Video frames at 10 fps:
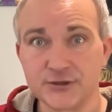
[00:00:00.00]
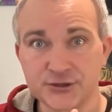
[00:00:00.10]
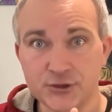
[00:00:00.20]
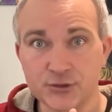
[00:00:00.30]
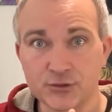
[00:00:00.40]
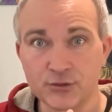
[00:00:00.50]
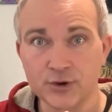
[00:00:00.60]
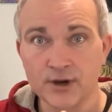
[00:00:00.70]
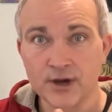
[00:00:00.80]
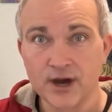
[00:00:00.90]

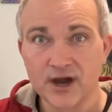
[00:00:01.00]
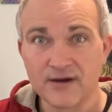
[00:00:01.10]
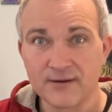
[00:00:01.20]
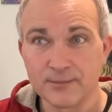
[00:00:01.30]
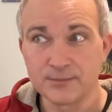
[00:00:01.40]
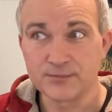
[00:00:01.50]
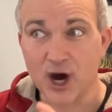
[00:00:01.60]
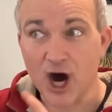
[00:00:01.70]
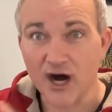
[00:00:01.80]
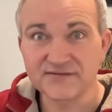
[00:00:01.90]
to
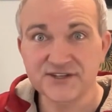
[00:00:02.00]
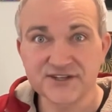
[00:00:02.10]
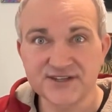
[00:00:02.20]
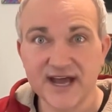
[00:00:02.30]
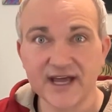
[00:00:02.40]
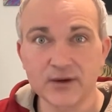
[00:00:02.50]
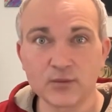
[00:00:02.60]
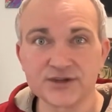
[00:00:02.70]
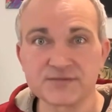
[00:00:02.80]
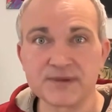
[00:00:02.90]
offset
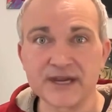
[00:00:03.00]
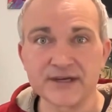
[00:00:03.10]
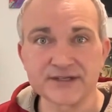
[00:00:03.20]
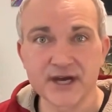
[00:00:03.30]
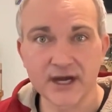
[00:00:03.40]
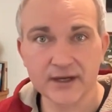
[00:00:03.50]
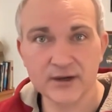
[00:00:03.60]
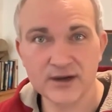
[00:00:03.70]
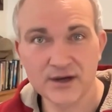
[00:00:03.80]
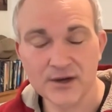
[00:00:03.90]
what's being
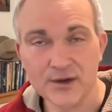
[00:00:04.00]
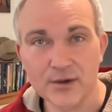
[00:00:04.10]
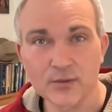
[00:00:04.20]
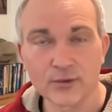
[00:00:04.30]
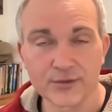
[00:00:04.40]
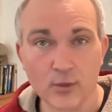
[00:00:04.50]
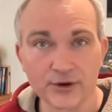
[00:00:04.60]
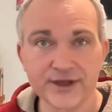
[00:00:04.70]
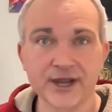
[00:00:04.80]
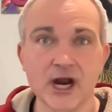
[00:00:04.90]
done with
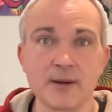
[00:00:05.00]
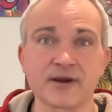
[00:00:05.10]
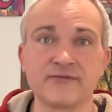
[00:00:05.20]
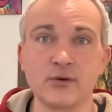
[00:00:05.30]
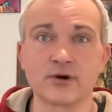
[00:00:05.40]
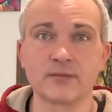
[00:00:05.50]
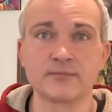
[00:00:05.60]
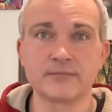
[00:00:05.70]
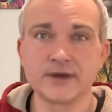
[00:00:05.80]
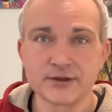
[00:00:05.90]
World Economic Forum
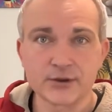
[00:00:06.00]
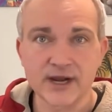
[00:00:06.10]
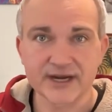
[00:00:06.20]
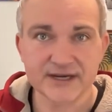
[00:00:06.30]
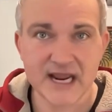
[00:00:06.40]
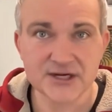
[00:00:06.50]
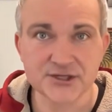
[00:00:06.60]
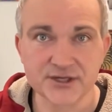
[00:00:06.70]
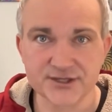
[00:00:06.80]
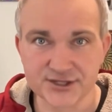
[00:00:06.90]
in the United
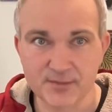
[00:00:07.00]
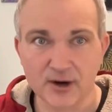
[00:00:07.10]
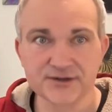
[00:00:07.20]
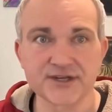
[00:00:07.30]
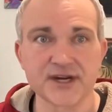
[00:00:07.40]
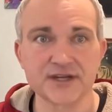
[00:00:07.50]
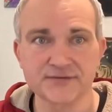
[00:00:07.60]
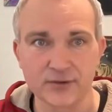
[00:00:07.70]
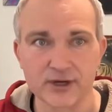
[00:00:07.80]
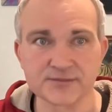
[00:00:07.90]
Nations, smart cities,
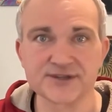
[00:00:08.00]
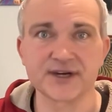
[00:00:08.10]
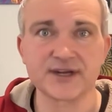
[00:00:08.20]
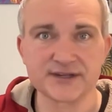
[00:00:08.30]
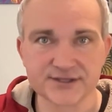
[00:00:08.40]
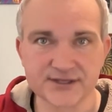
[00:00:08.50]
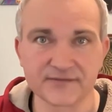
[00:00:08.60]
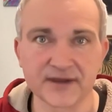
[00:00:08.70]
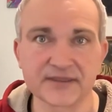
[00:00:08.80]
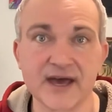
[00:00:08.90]
freedom cities,
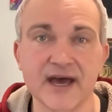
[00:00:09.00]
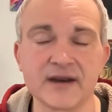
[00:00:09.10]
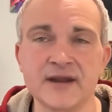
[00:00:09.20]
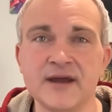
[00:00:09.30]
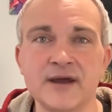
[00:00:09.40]
stuff like that.